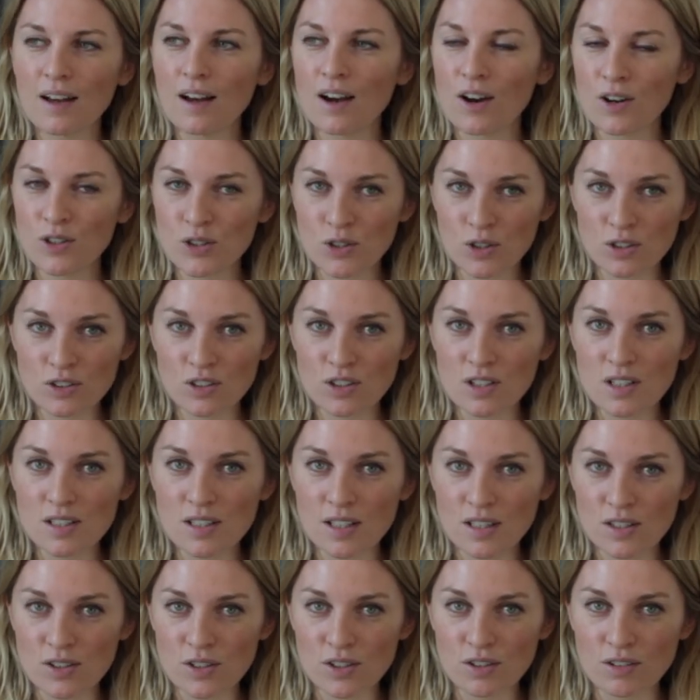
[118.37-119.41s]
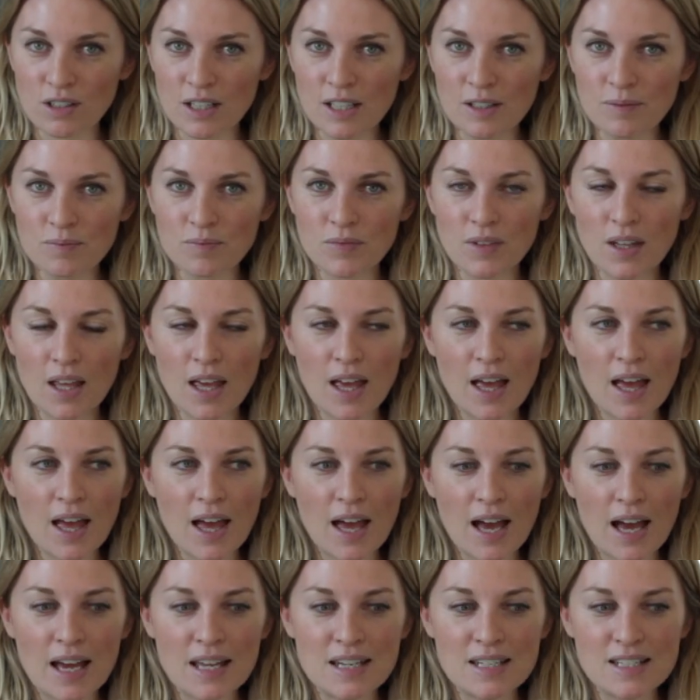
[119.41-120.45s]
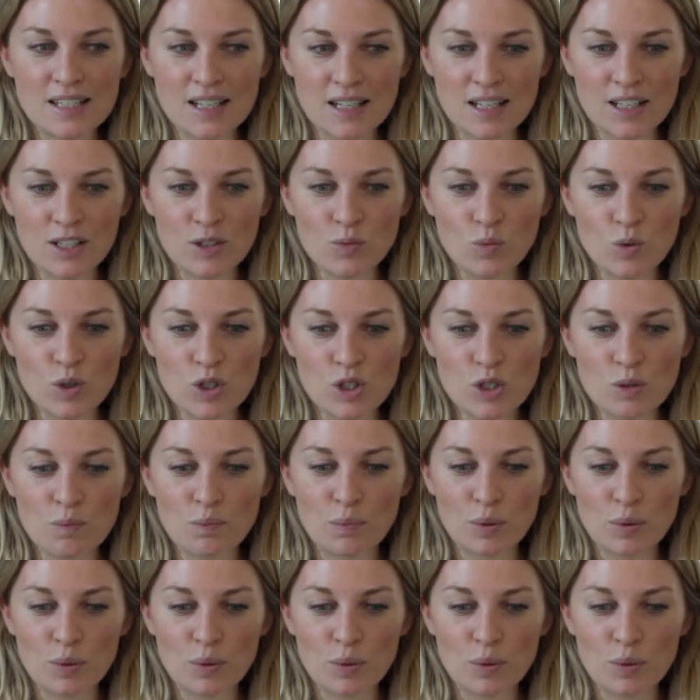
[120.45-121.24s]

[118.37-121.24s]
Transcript: Our children are sensory, and Dylan would